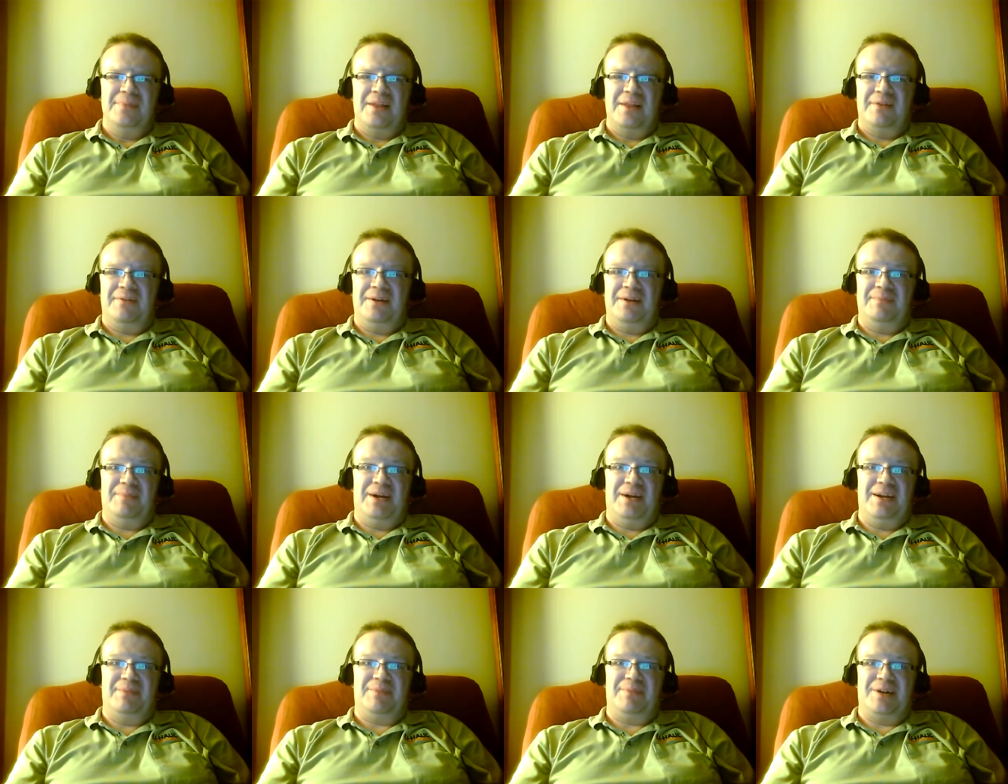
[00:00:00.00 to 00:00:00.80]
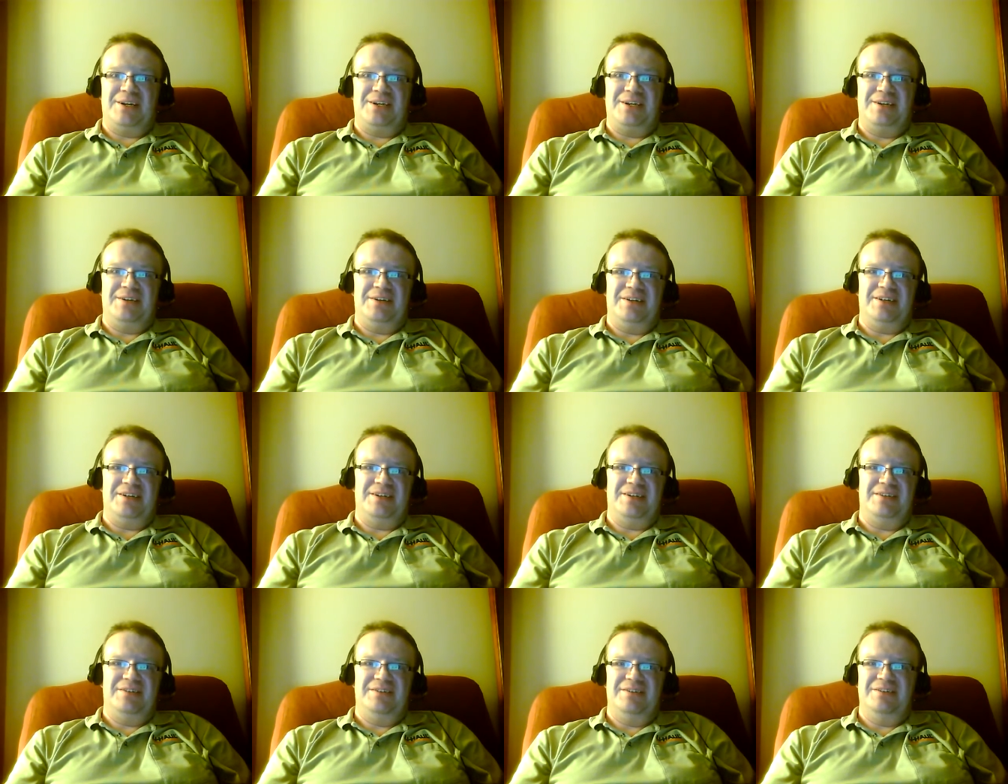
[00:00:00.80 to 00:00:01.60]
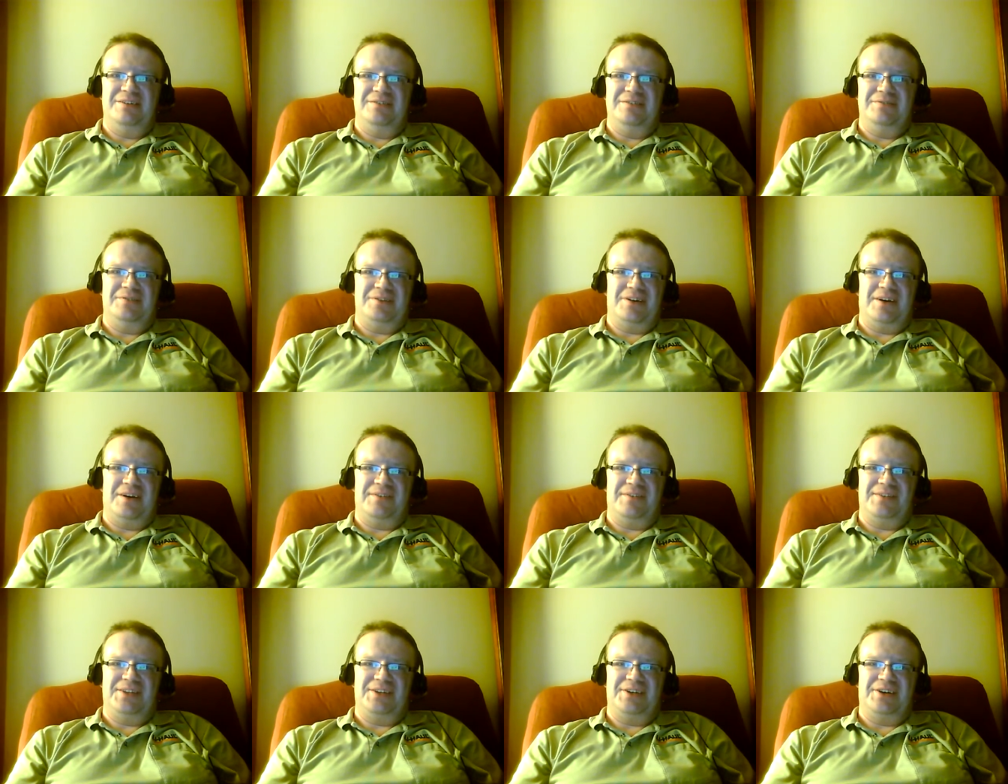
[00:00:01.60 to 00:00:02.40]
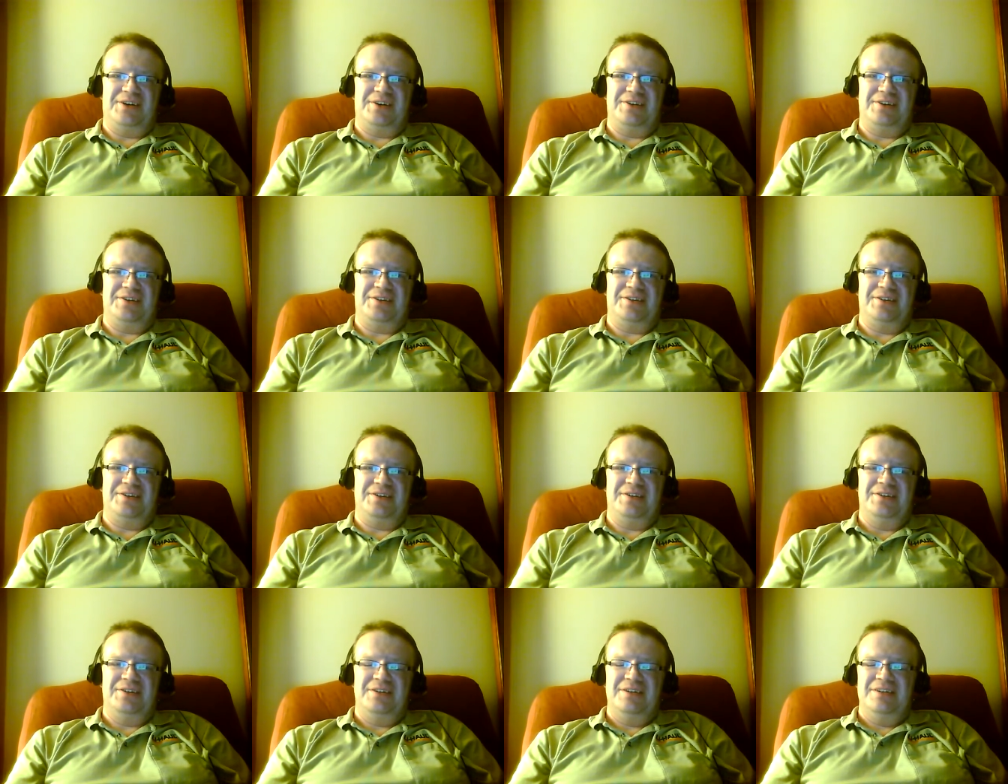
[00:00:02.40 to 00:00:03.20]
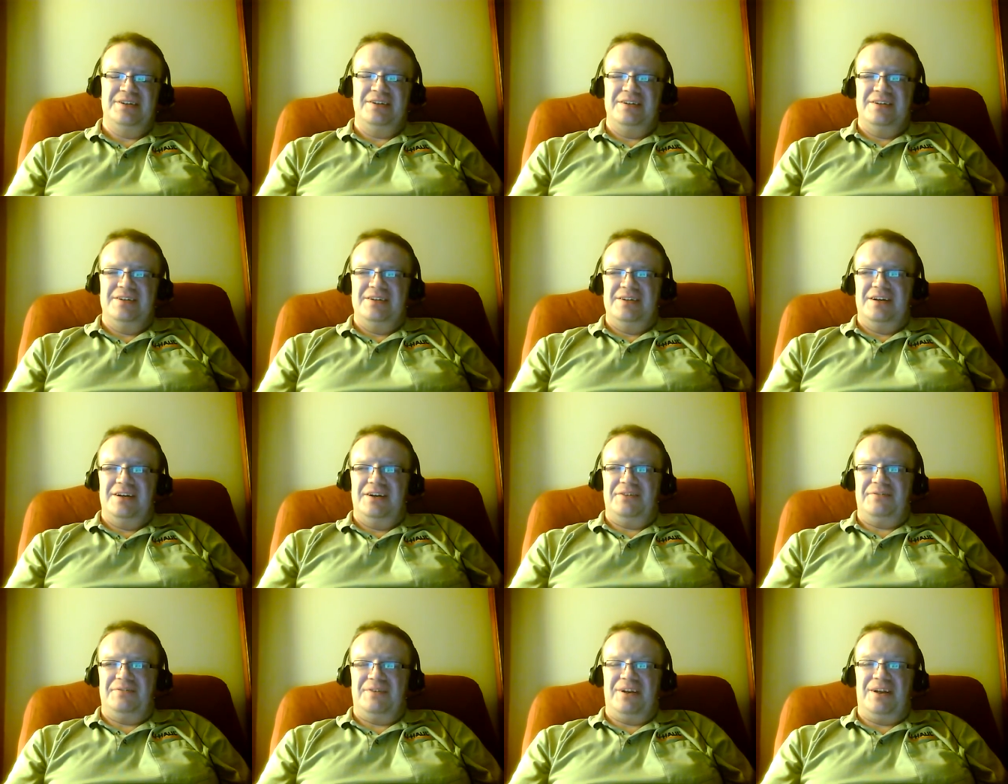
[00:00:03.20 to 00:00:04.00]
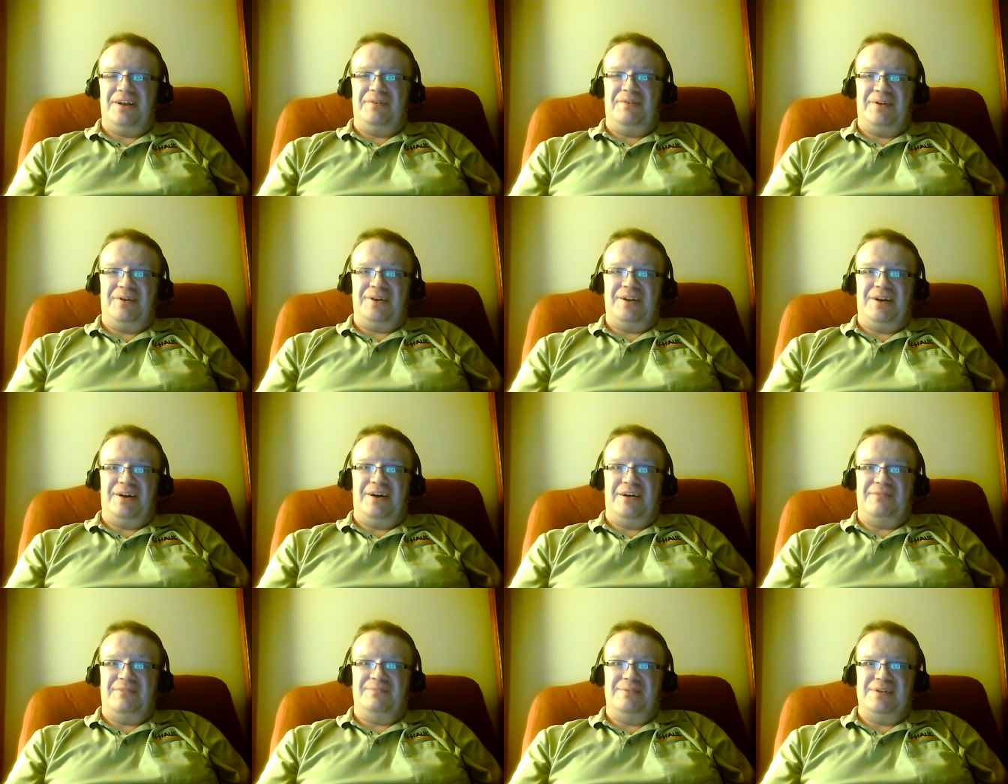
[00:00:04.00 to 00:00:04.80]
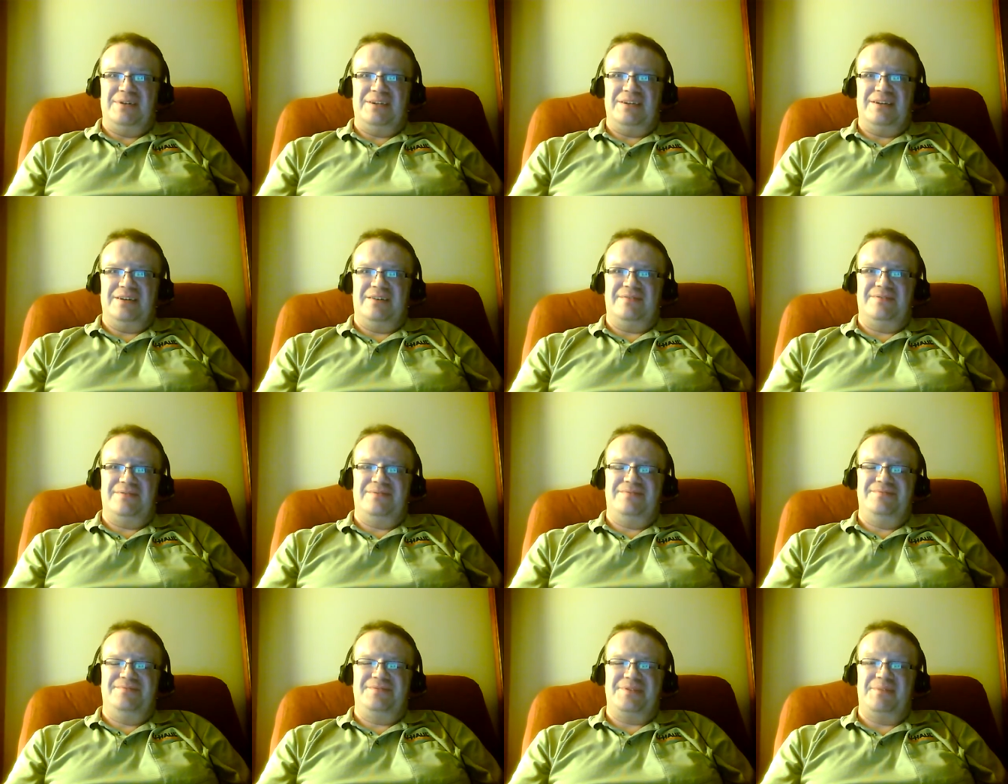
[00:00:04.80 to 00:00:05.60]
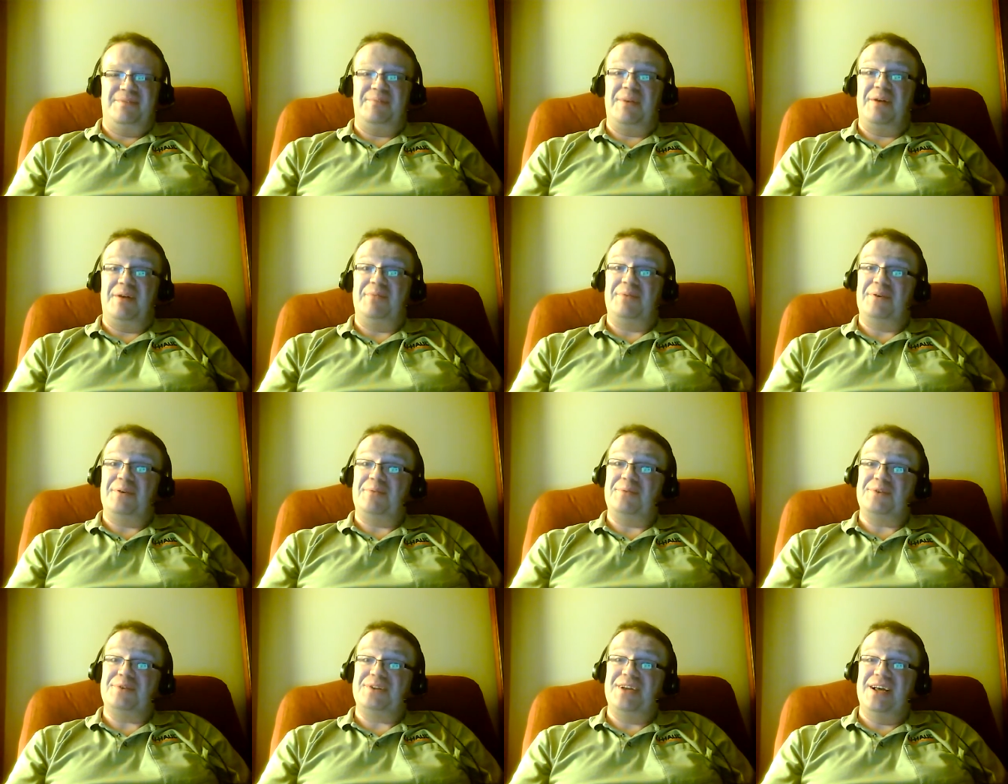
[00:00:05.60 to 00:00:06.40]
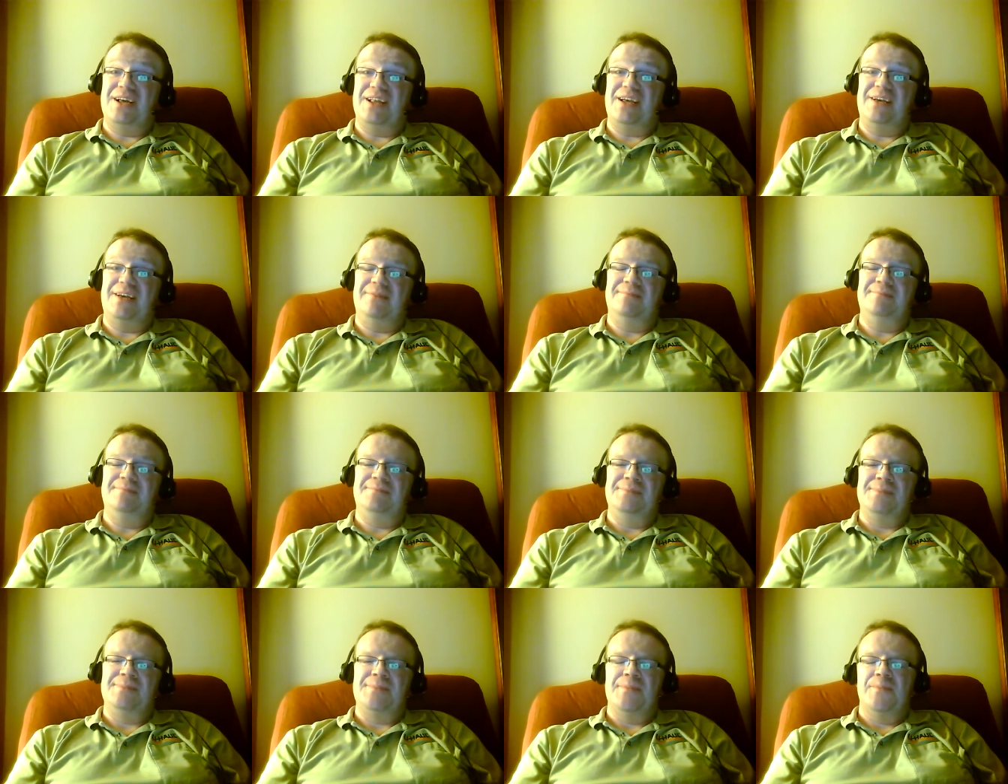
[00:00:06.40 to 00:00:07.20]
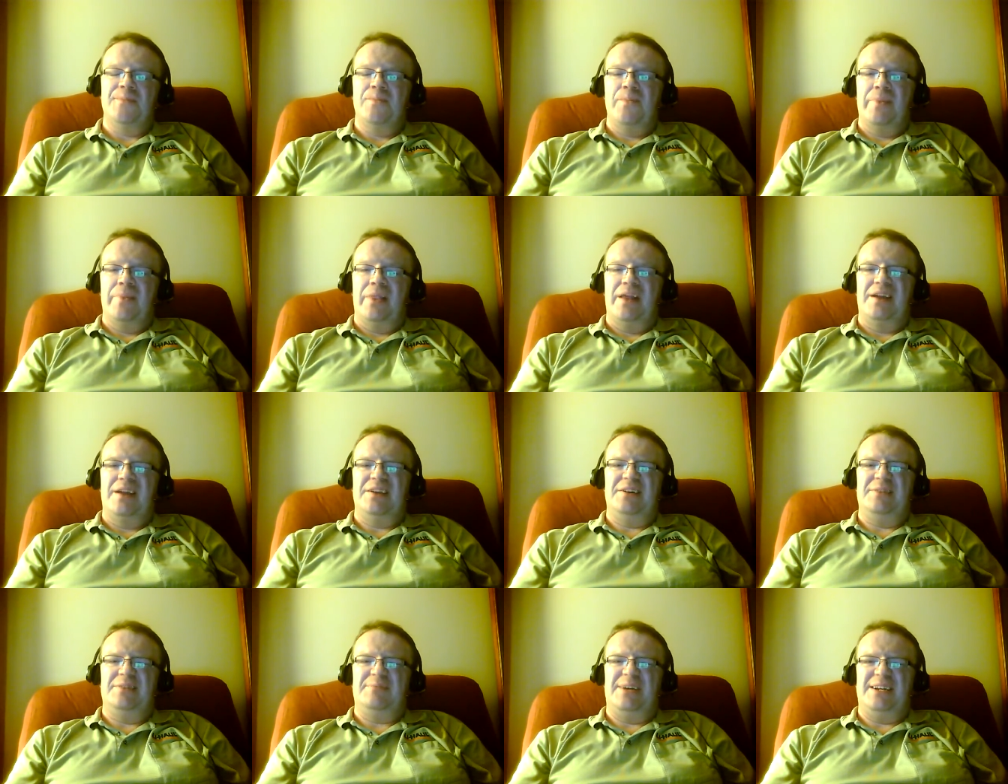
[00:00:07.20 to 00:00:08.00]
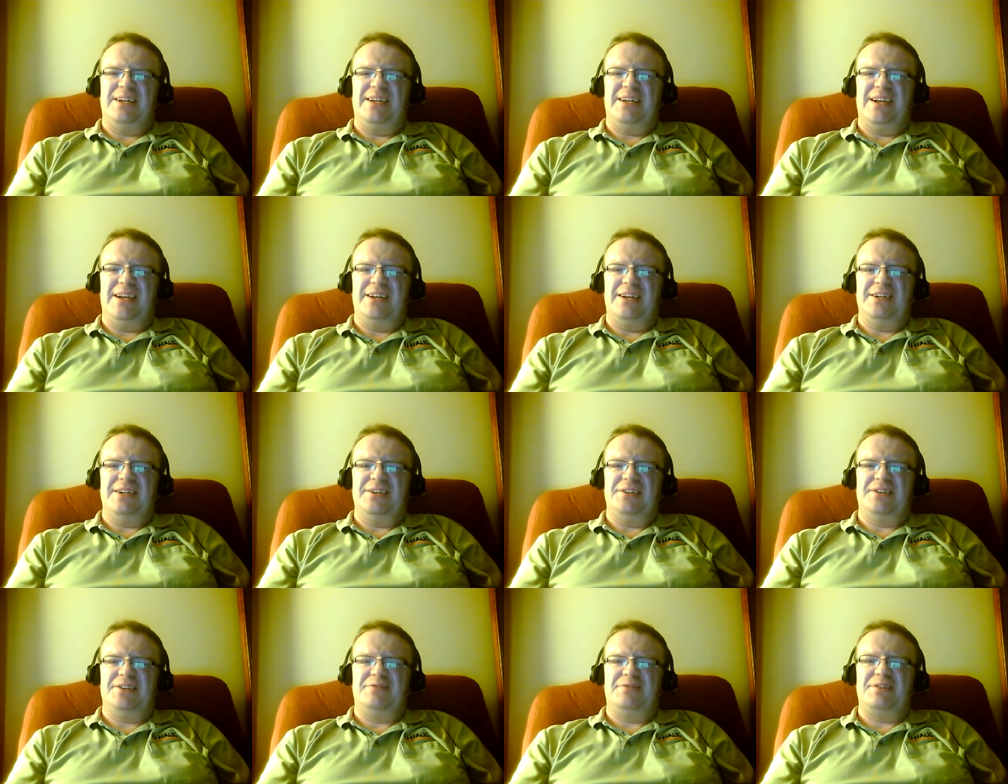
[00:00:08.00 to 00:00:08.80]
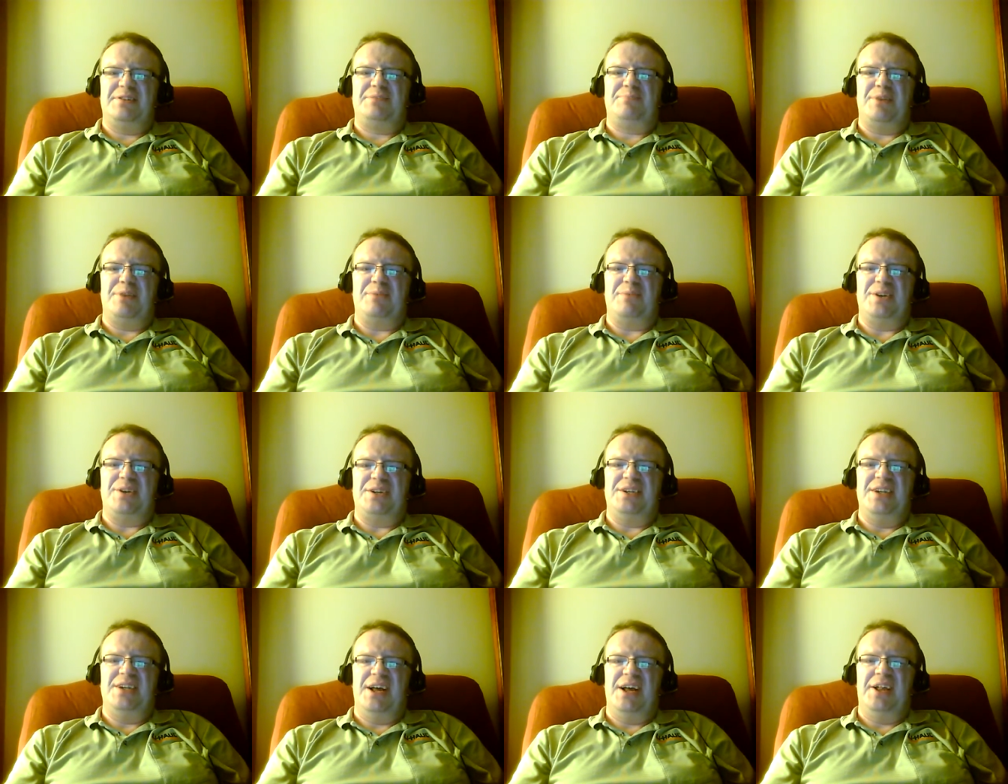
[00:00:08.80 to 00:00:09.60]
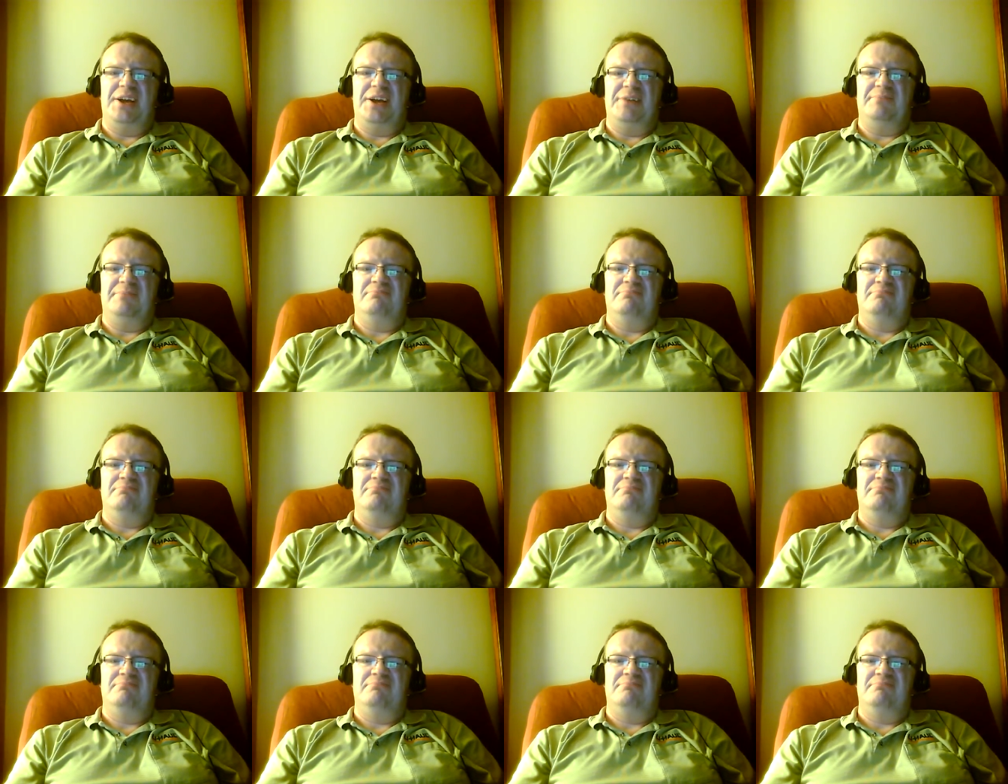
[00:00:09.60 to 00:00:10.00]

when my depression just goes off the charts. And I really want to off myself sometimes almost daily. During my teenage years, it was pretty much daily.